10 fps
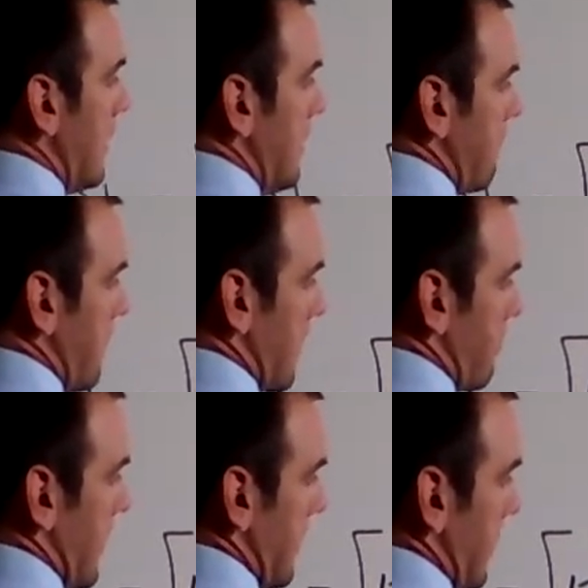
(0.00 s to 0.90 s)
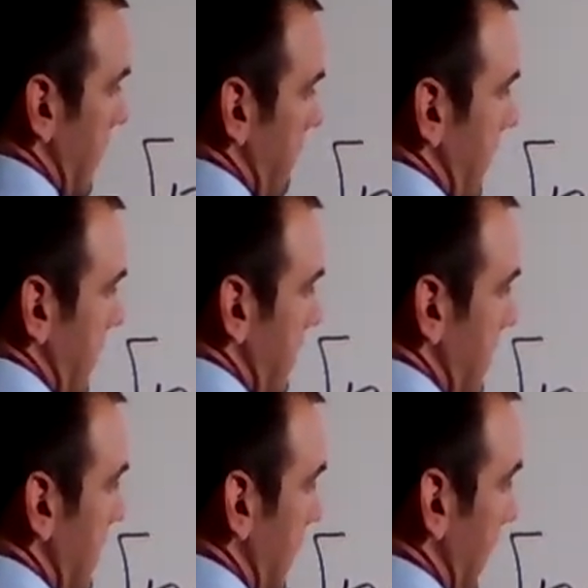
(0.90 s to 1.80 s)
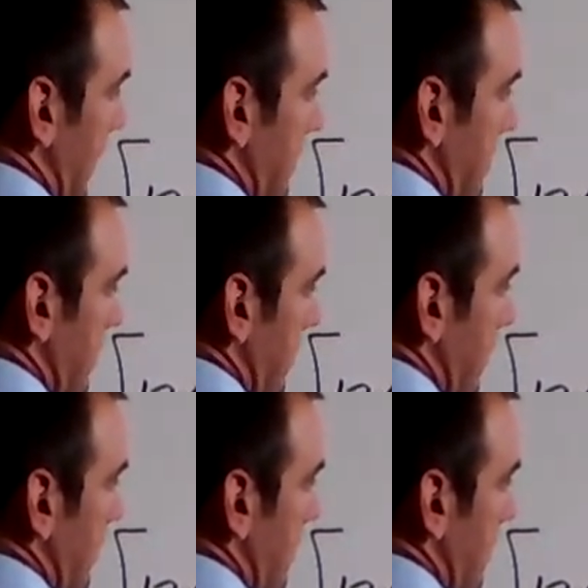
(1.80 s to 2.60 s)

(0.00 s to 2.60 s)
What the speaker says: e of x minus L of x dx.